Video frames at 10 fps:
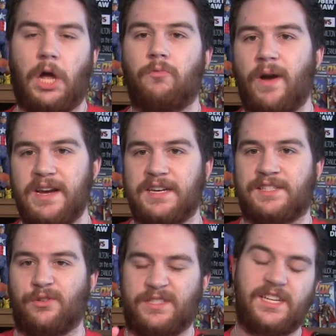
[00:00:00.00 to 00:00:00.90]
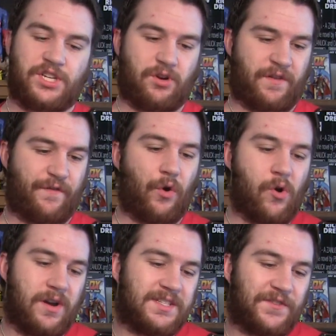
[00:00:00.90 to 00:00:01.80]
Alrighty, so District
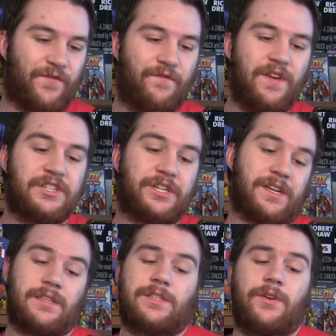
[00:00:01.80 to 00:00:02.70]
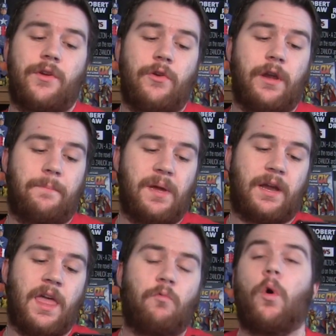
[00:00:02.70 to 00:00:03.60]
4 is fishing, so you need to
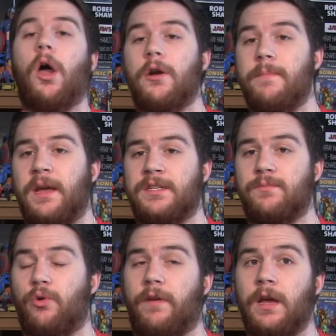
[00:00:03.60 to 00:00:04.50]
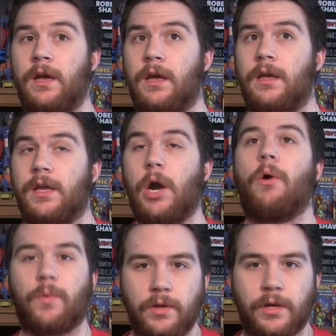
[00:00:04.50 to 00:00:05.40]
pick a water-based movie. You
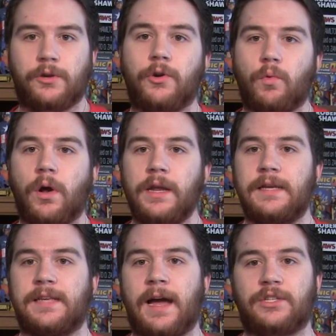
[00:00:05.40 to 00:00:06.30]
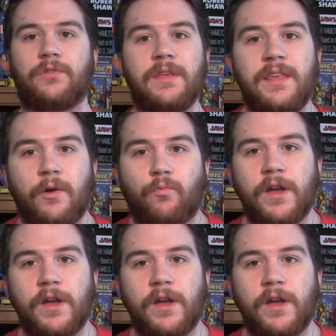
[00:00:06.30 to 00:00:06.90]
know, a really good one is actually the